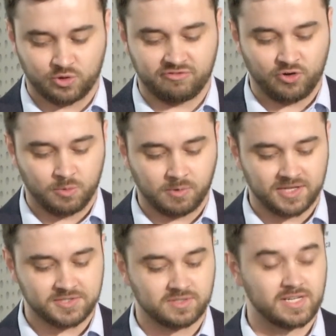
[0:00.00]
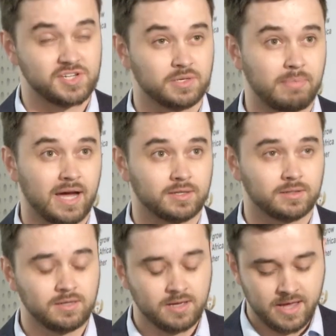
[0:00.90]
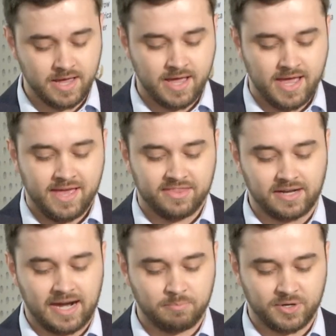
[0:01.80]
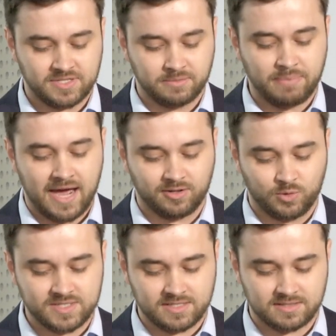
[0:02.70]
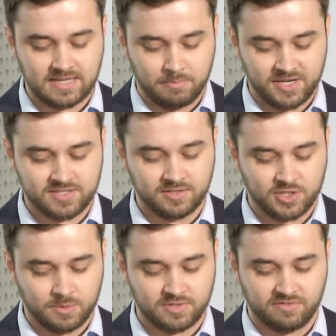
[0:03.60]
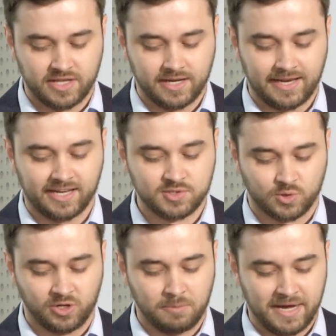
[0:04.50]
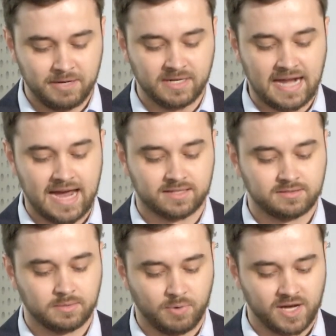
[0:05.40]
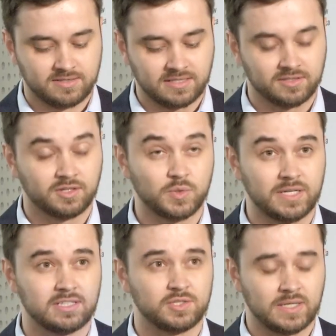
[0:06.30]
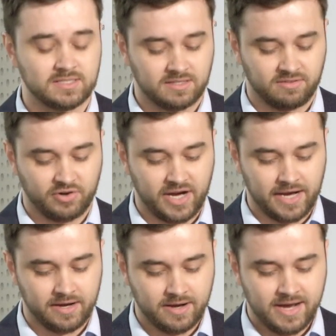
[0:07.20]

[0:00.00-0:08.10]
Reform Consultation Panel. The 9-person panel was established in terms of the Electoral Amendment Act, passed in 2023,